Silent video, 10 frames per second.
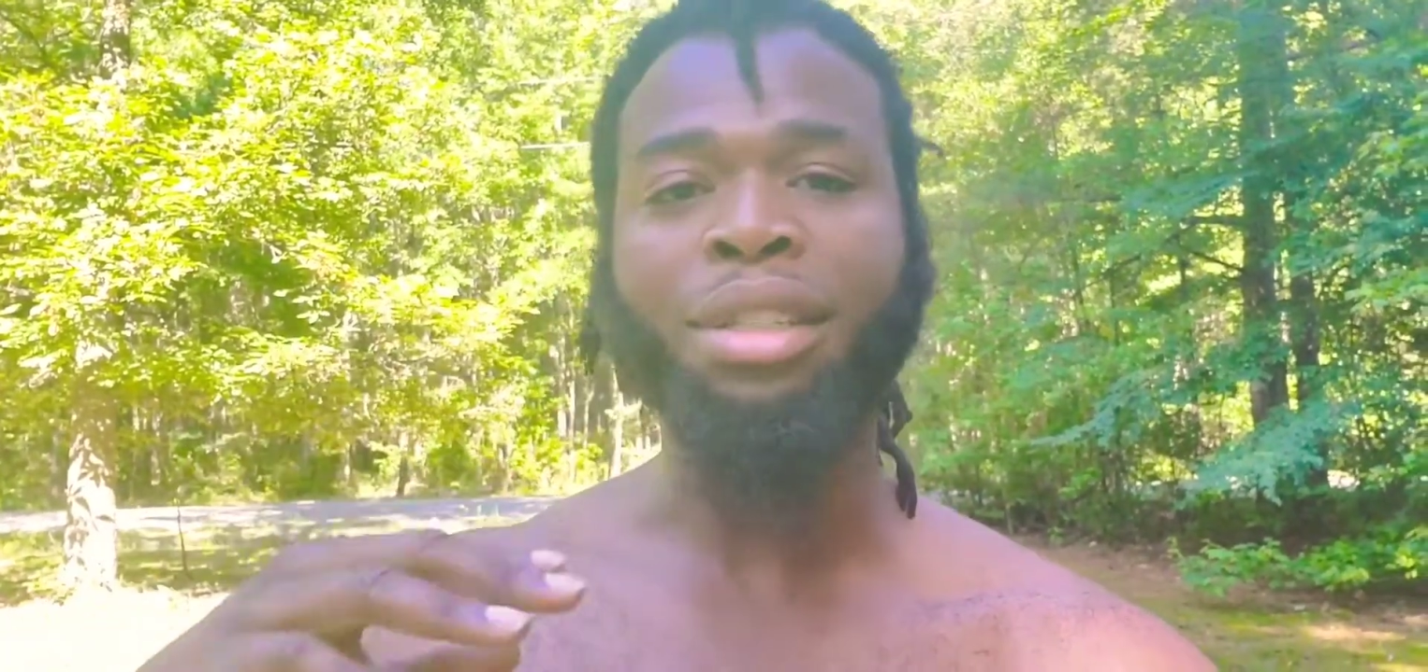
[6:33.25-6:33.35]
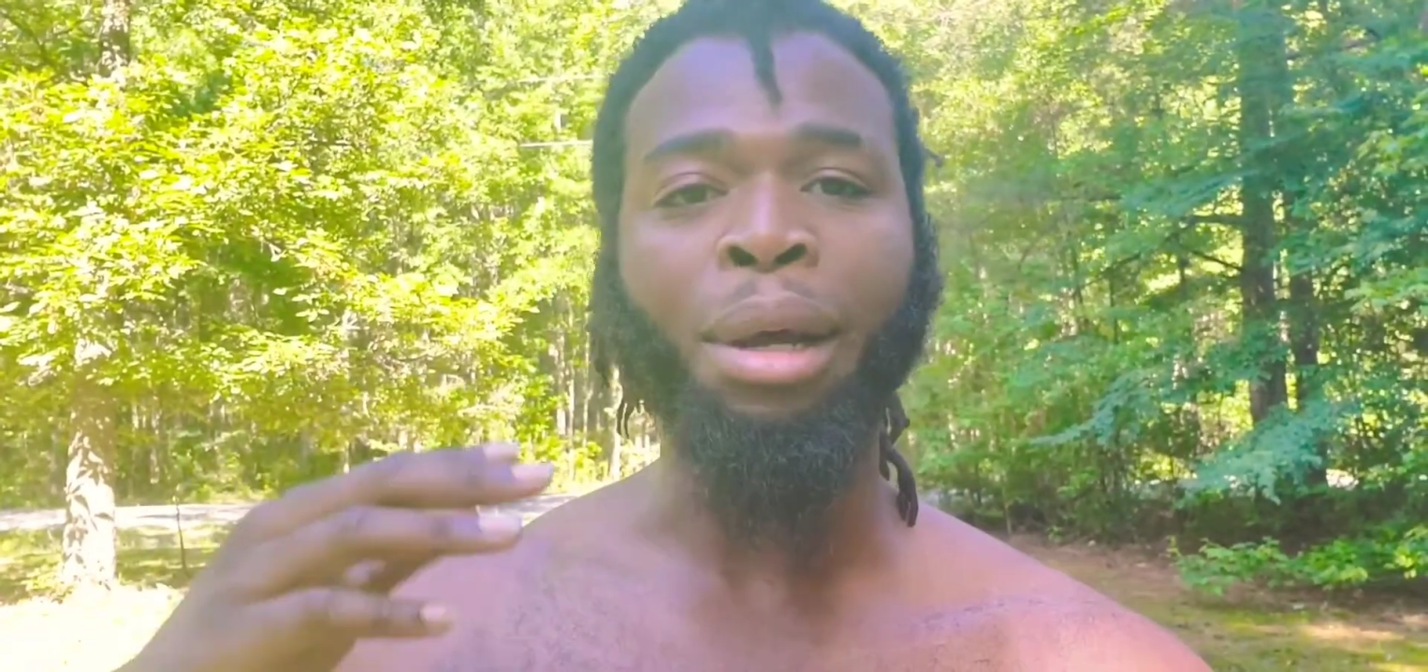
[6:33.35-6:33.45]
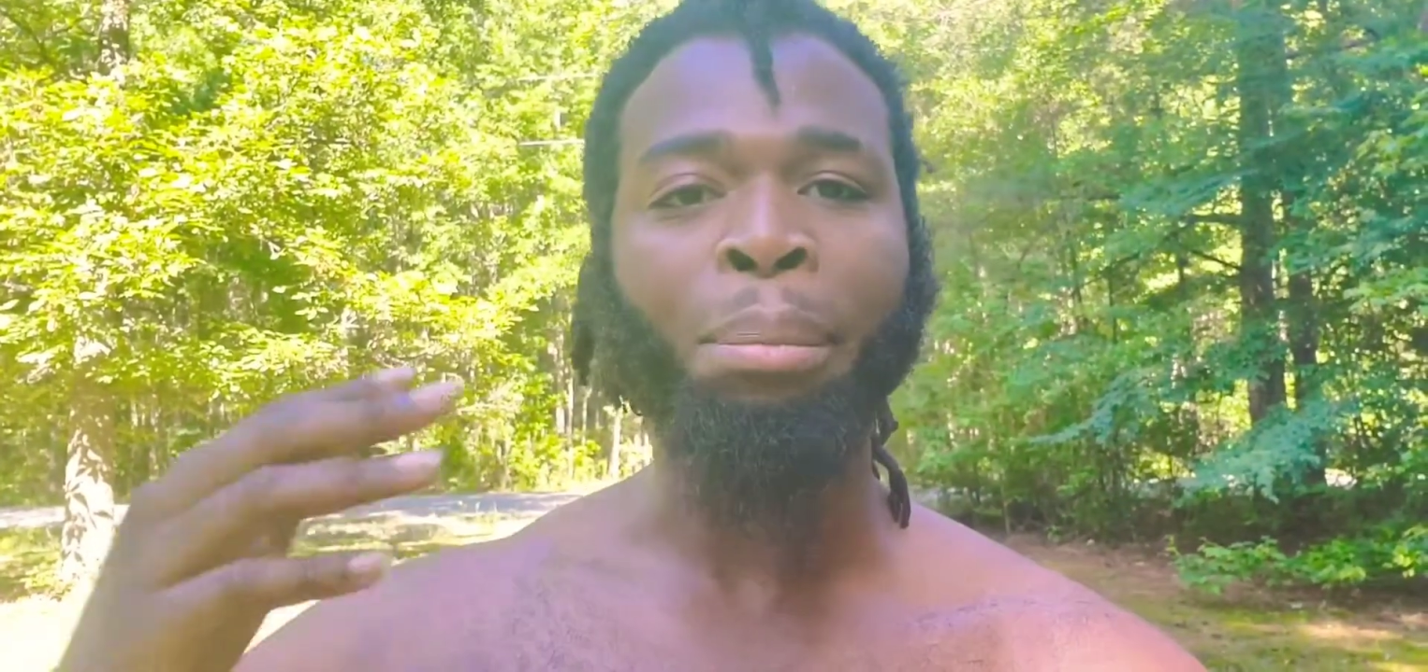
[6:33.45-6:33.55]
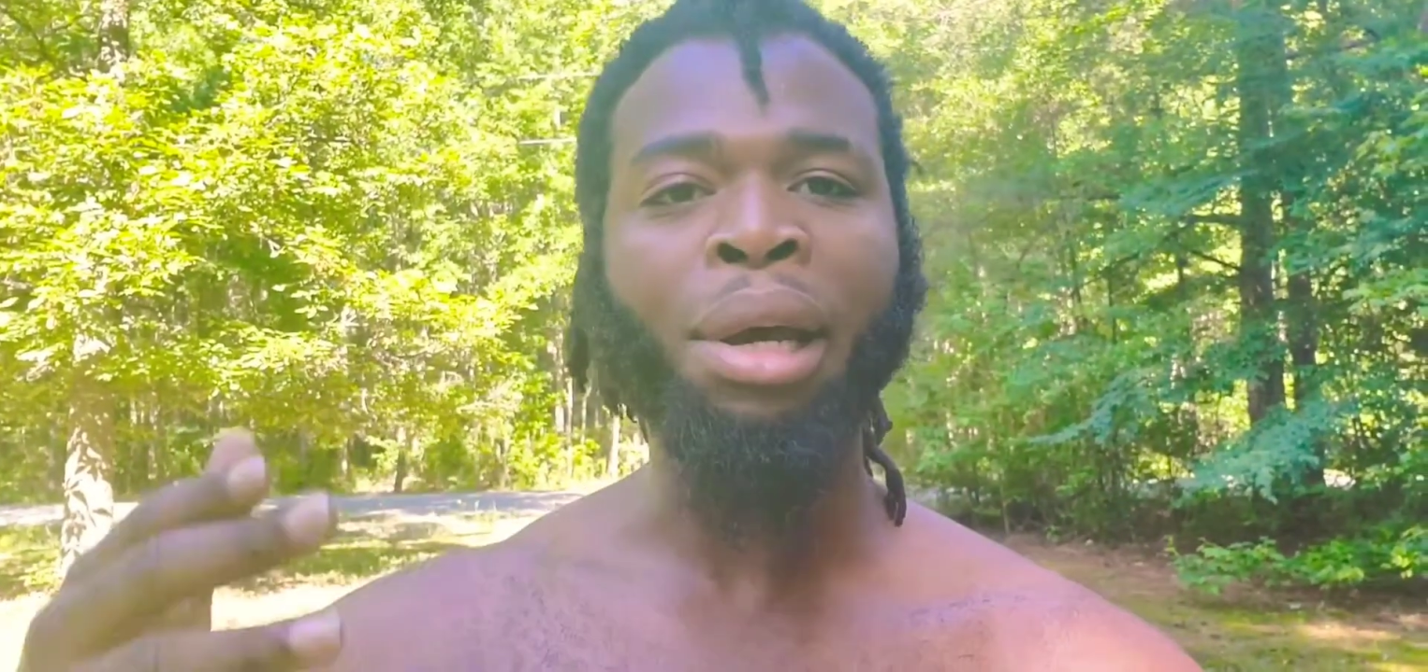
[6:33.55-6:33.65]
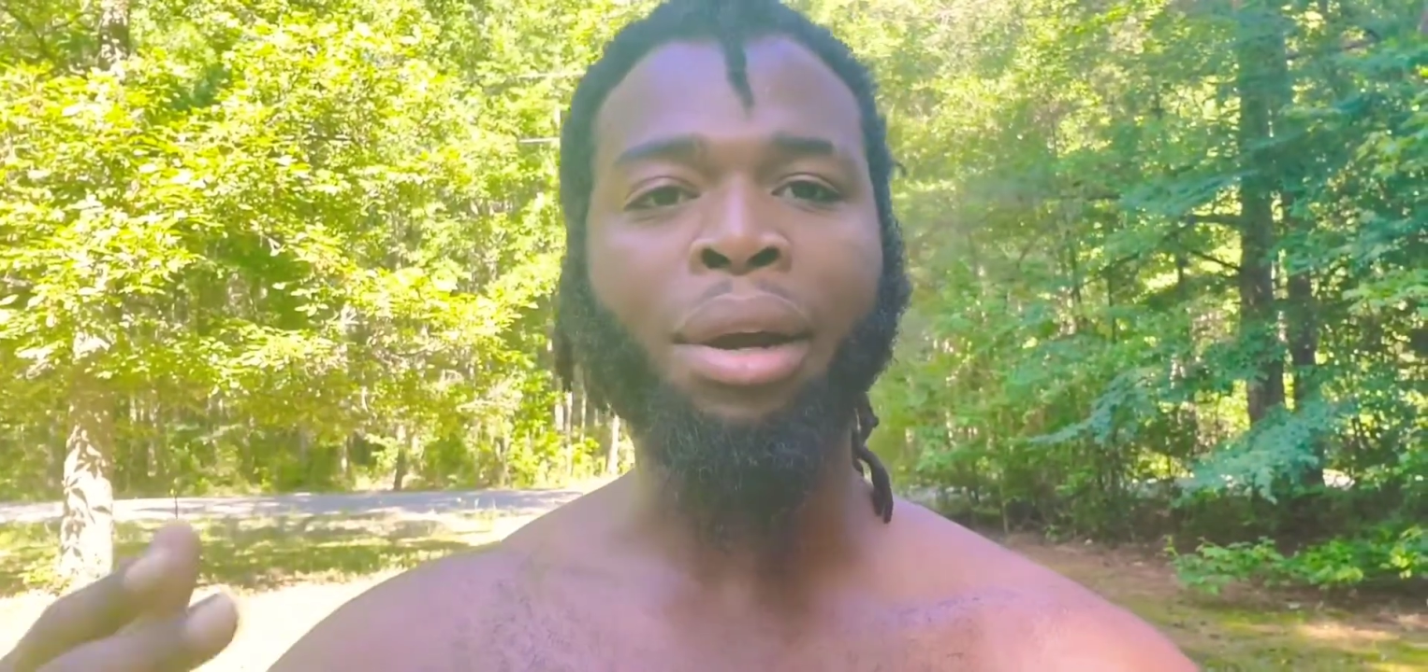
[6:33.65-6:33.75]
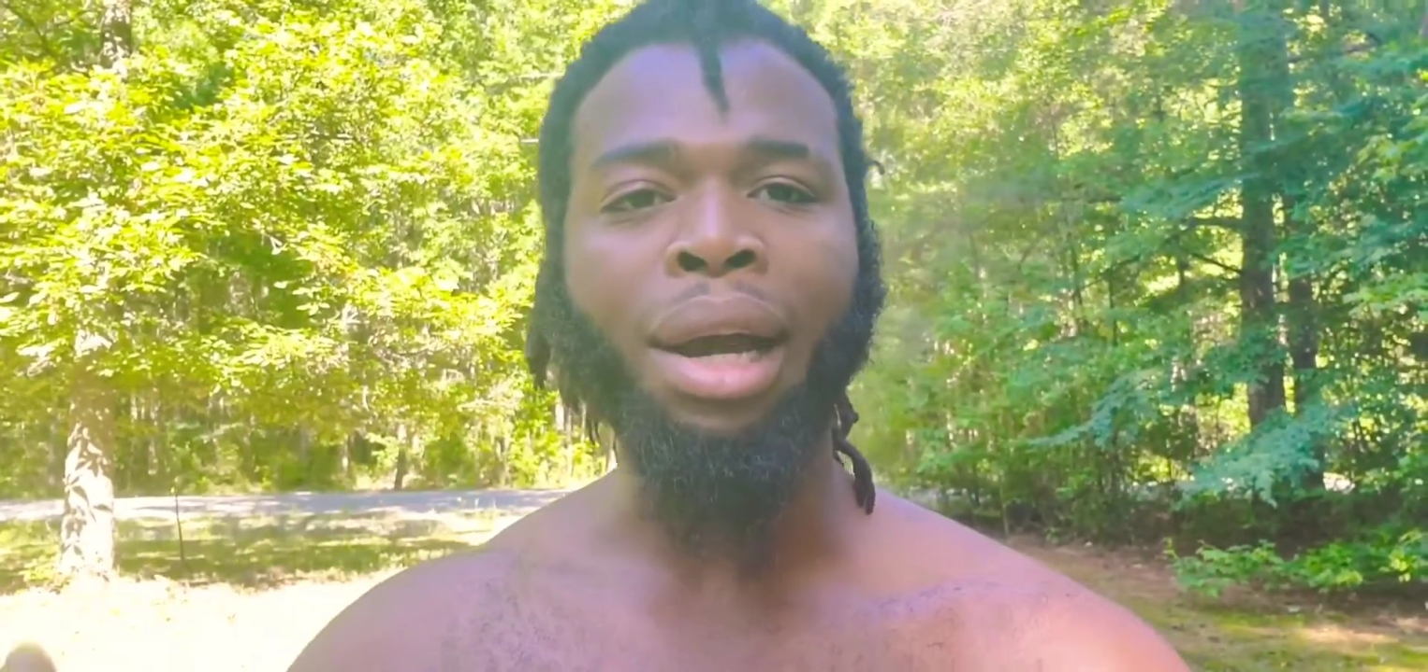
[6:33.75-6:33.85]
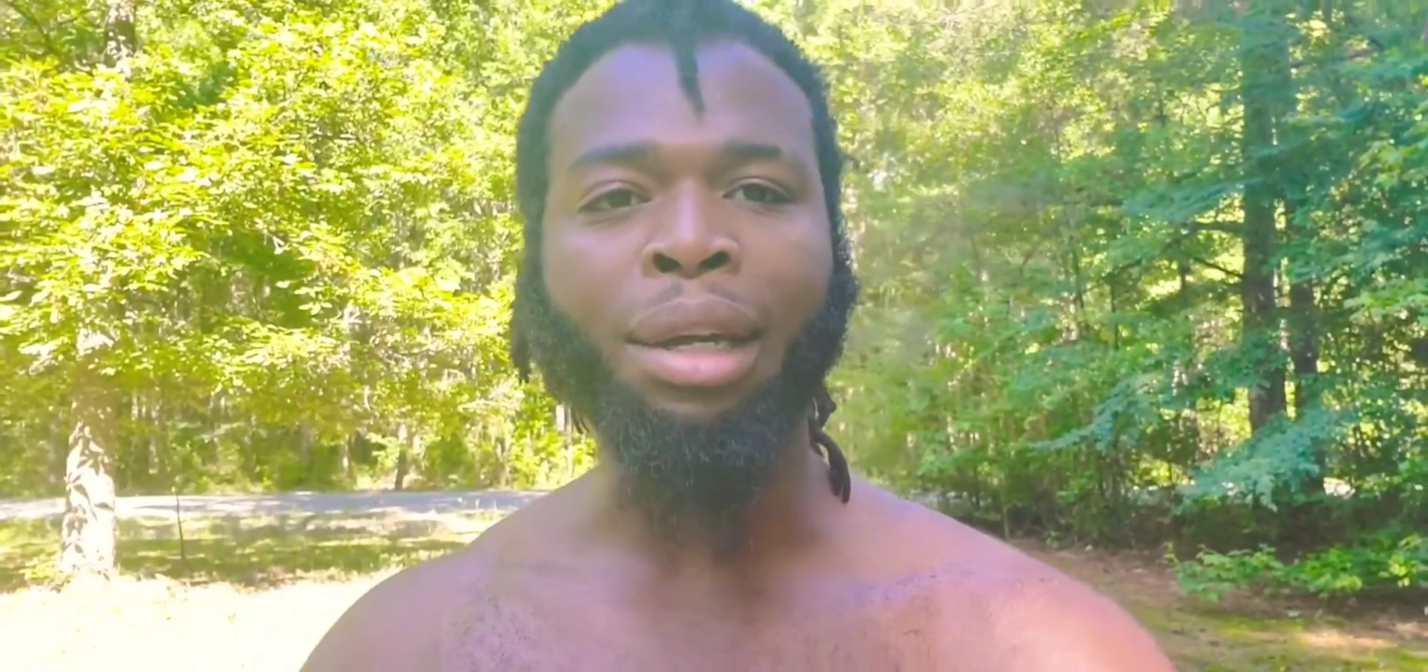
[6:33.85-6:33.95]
something better